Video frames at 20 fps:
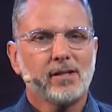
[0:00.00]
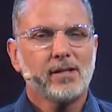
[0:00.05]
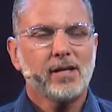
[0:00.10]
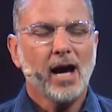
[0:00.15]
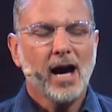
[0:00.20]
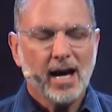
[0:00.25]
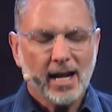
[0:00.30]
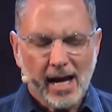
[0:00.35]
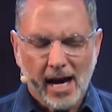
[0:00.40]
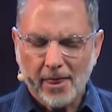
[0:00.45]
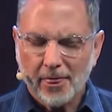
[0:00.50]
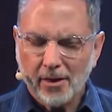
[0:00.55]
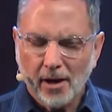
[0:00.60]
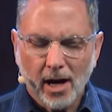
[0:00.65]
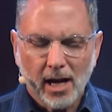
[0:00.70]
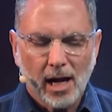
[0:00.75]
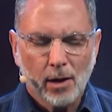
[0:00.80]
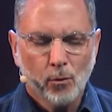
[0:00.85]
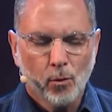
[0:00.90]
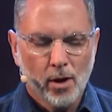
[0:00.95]
God, I
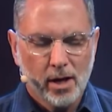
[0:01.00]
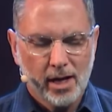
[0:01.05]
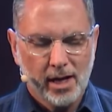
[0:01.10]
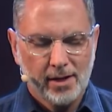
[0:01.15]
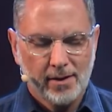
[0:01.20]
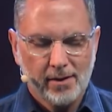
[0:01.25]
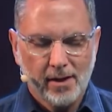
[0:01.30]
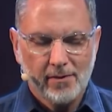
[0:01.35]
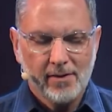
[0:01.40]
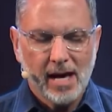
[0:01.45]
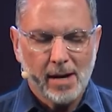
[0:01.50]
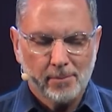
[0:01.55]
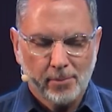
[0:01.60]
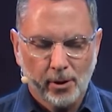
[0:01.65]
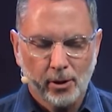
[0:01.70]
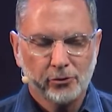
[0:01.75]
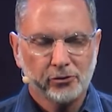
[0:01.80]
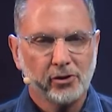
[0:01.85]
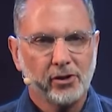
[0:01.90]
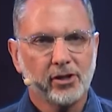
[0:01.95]
thought I wanted that
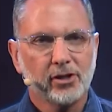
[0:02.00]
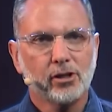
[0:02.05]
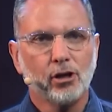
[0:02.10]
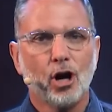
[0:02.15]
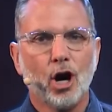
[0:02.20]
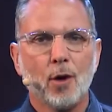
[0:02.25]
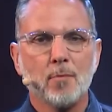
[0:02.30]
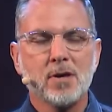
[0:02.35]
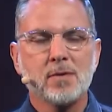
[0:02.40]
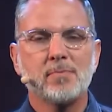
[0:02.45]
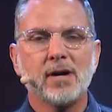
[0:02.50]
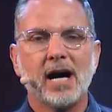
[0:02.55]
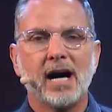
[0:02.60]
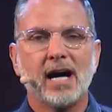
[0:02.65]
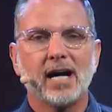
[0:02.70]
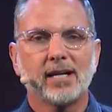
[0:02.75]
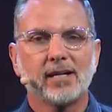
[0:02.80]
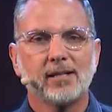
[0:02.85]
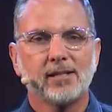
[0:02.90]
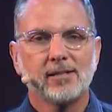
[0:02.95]
person to call me
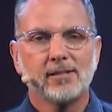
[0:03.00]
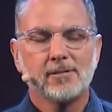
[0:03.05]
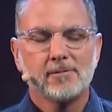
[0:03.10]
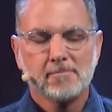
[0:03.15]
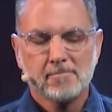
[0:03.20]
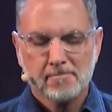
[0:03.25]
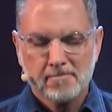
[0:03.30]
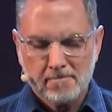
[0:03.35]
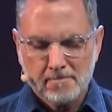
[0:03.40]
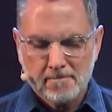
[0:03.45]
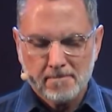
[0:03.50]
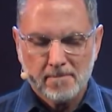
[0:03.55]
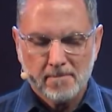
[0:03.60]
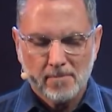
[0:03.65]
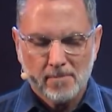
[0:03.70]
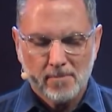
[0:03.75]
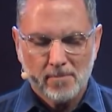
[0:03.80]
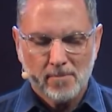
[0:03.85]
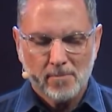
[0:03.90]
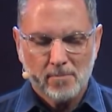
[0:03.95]
back.
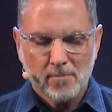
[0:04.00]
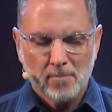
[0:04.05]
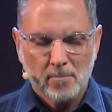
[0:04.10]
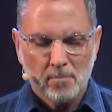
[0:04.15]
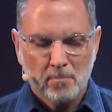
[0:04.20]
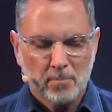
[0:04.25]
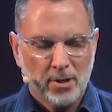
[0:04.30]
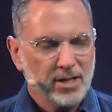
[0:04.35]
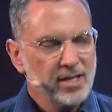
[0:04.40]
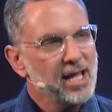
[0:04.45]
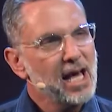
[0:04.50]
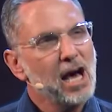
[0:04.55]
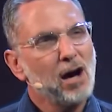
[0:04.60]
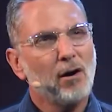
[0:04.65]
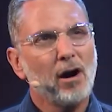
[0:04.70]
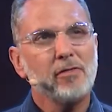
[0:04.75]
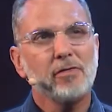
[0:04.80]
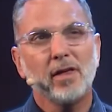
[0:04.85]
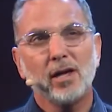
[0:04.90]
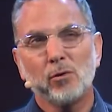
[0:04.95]
But
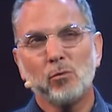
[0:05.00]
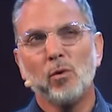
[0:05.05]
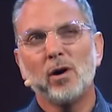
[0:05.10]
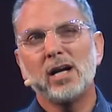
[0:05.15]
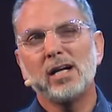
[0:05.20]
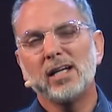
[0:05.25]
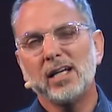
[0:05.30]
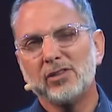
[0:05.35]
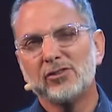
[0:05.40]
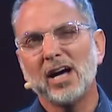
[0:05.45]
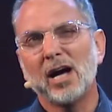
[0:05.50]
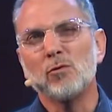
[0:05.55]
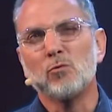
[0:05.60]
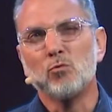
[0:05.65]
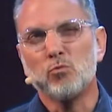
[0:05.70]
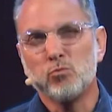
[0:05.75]
now I think what it is I